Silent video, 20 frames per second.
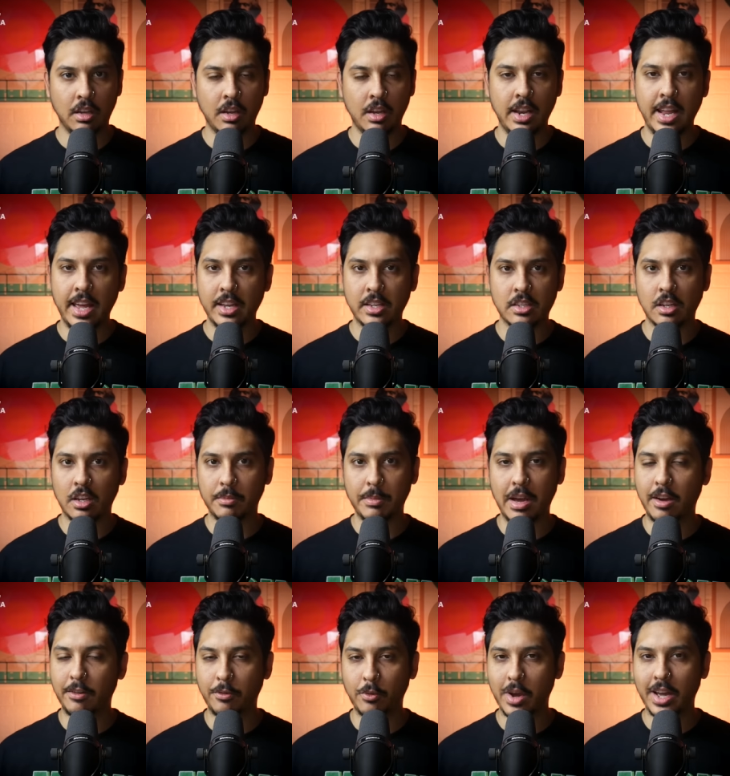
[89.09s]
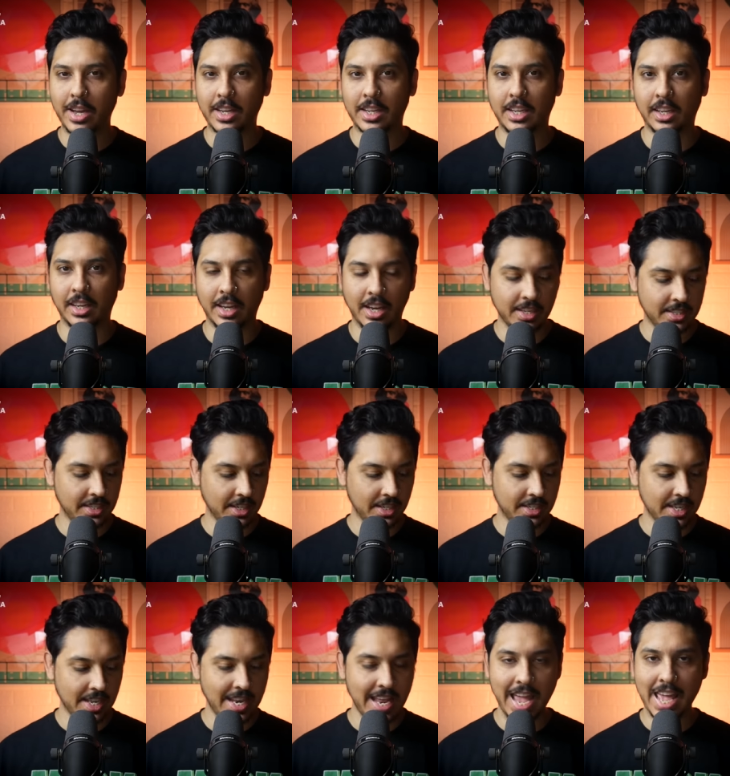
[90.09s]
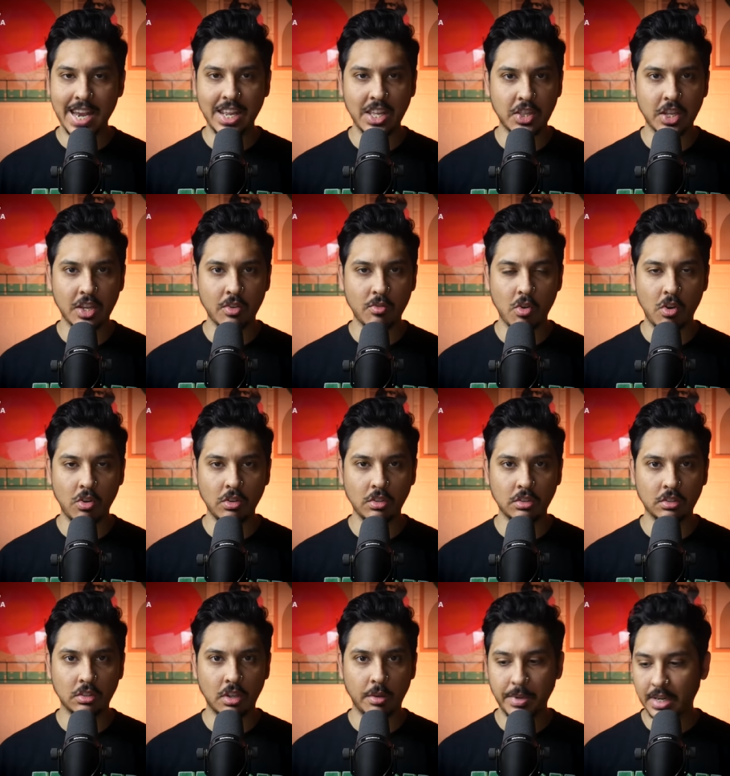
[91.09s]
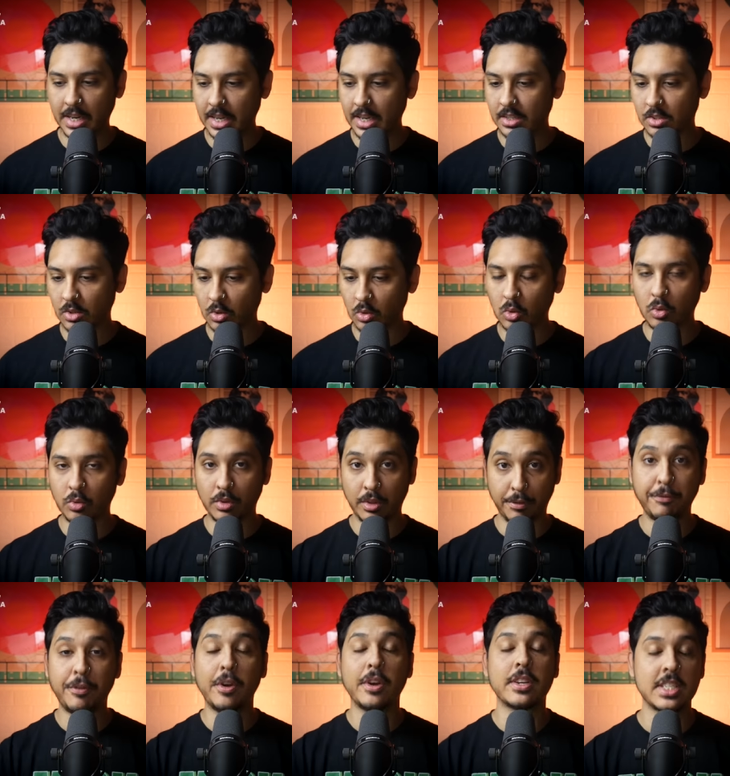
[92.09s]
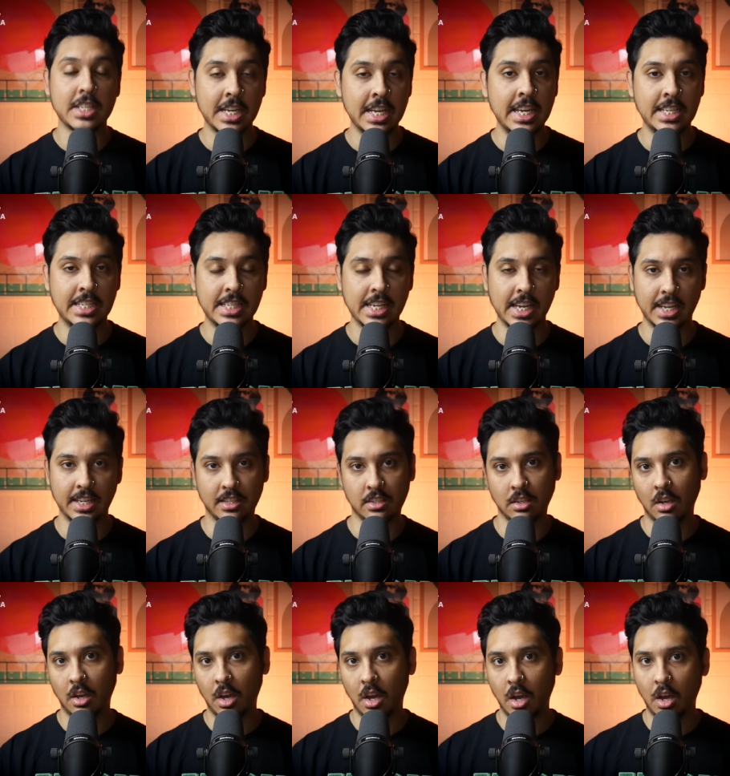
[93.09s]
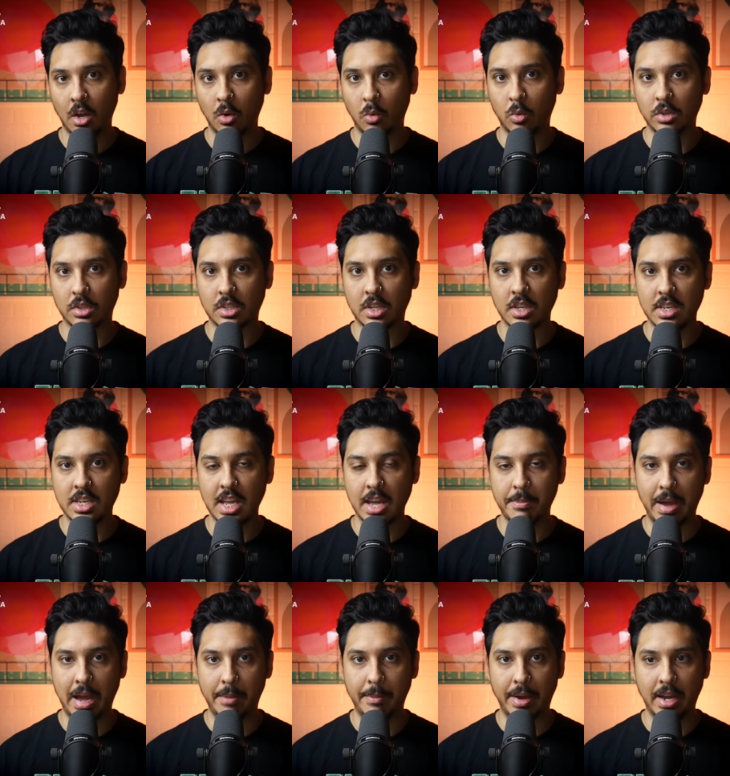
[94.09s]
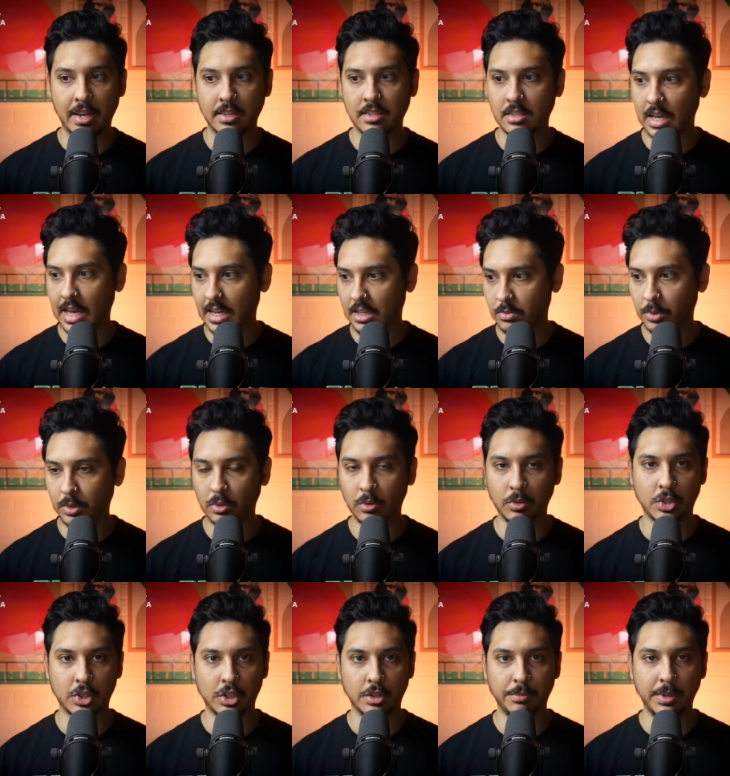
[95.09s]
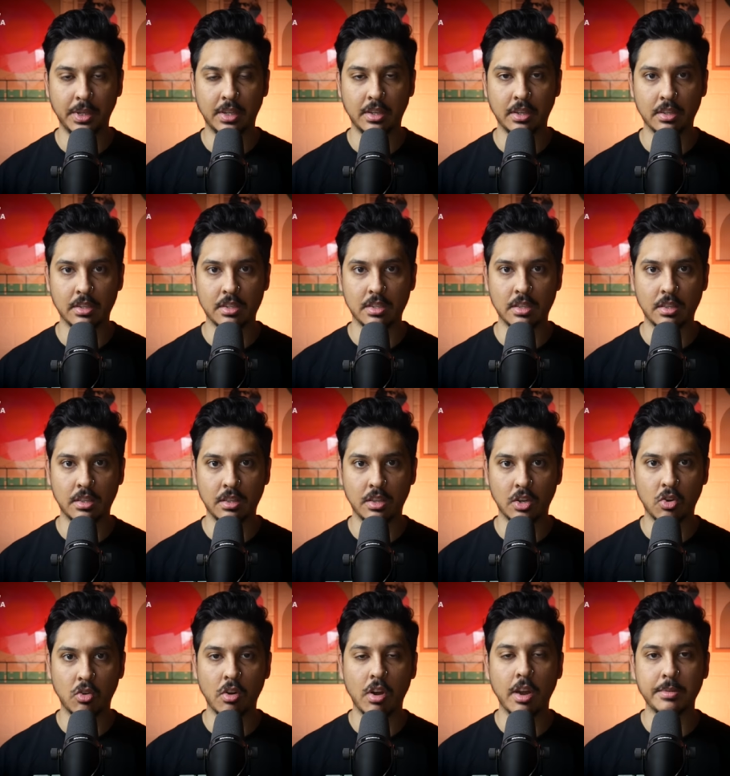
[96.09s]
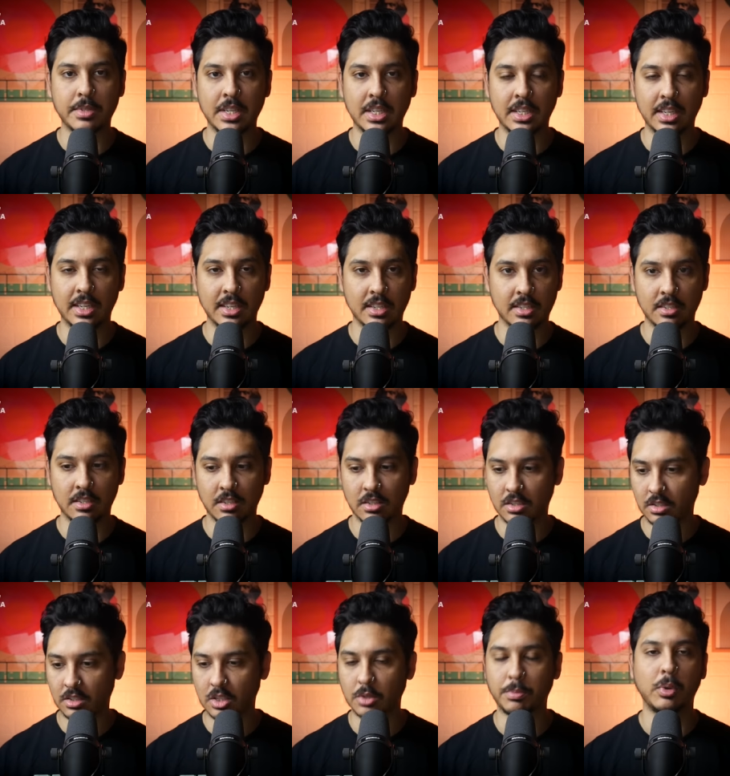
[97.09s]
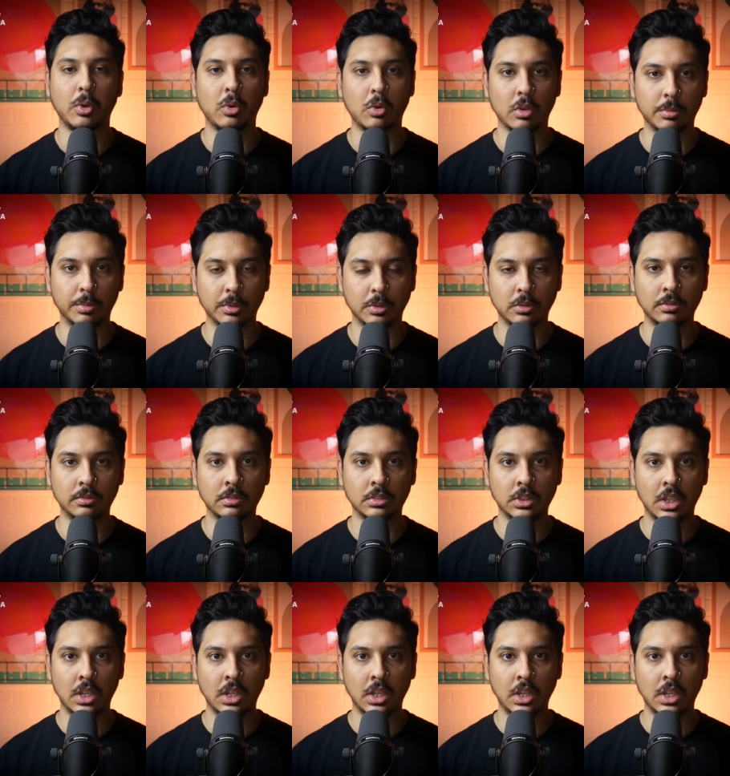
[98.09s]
unless I'm out of whack here, has he said anything wrong? I mean, he's all the first thing he did was condemn Hamas, as we all should, because the crimes they did is just deplorable.